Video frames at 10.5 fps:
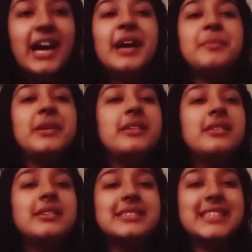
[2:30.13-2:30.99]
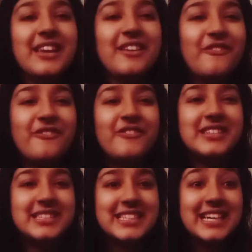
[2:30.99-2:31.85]
I mean, a safe
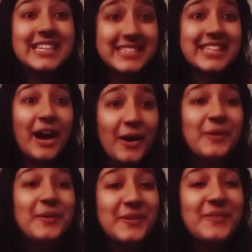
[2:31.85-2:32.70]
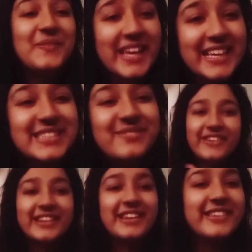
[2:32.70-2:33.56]
and sound place,
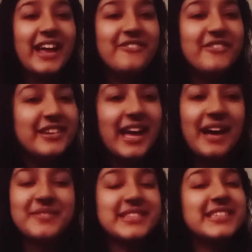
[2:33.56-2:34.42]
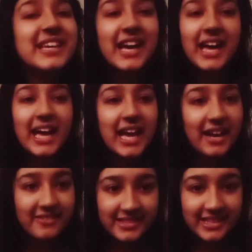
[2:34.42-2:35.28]
but that what happens
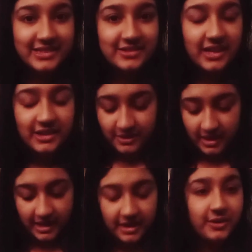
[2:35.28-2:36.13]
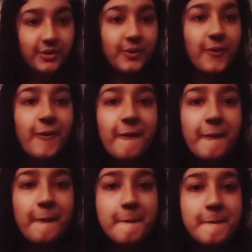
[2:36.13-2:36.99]
every day. So I didn't know.
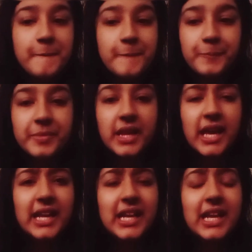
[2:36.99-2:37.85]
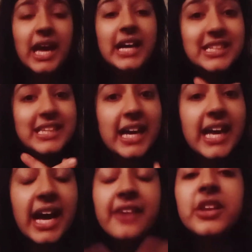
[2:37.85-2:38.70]
And actually I
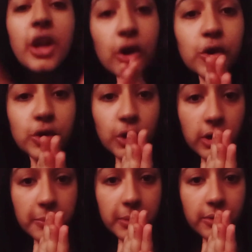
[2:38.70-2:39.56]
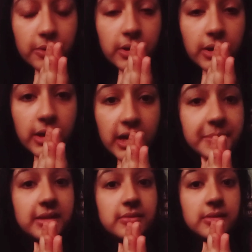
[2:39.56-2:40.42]
have a lot to talk about. I
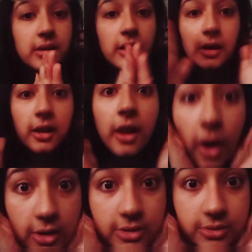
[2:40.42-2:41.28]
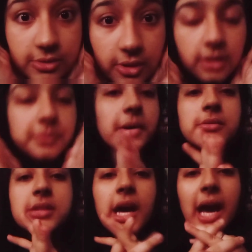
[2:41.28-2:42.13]
mean, a lot to talk
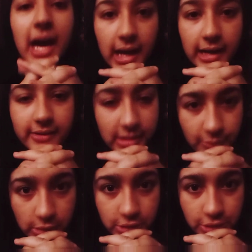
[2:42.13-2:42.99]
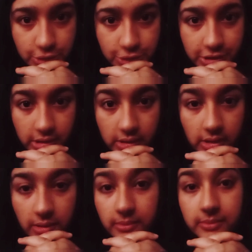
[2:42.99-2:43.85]
about. I really wanted to
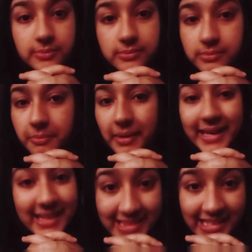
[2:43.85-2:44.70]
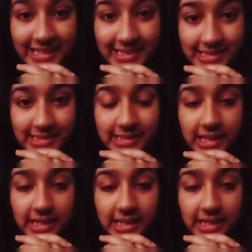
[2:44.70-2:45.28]
share many things.